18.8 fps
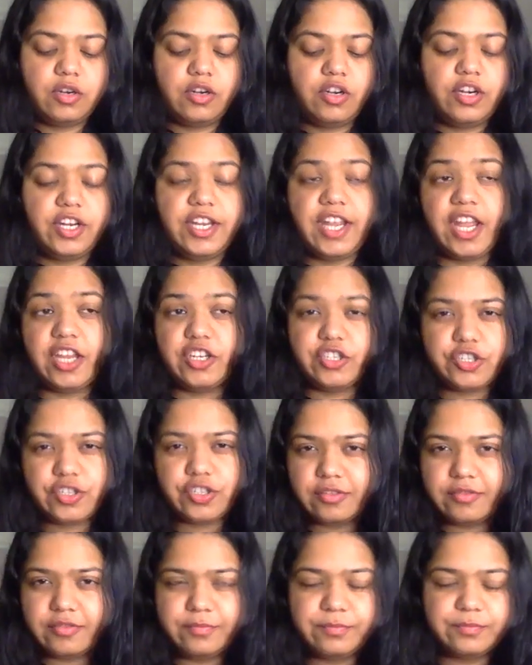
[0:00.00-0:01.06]

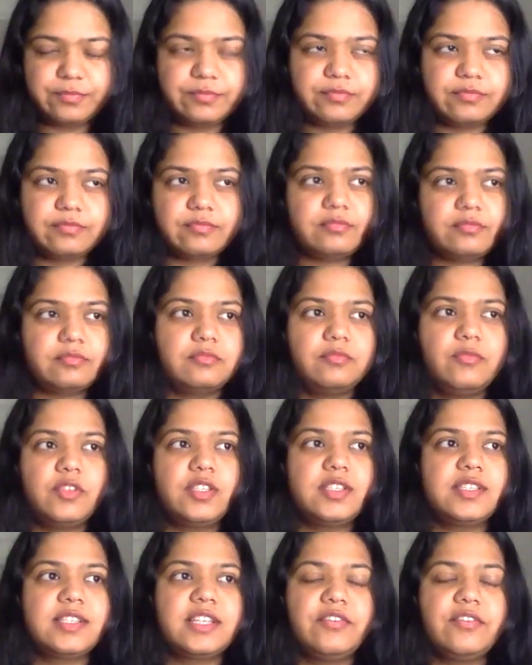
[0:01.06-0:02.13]
creation, which
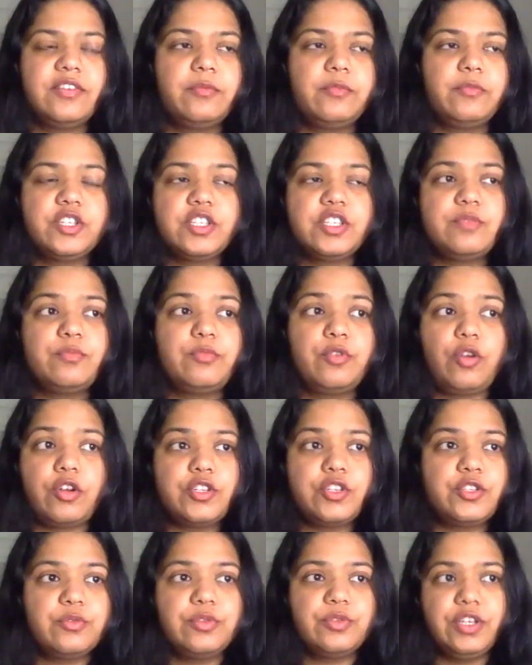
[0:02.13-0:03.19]
is
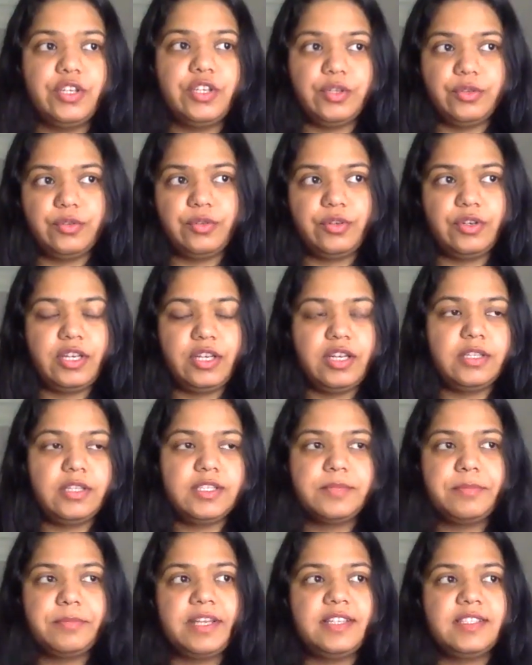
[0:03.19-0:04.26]
brought you here in a
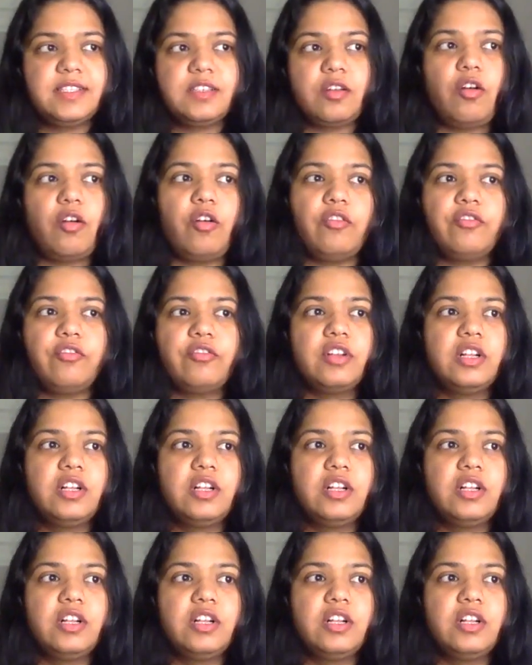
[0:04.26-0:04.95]
space of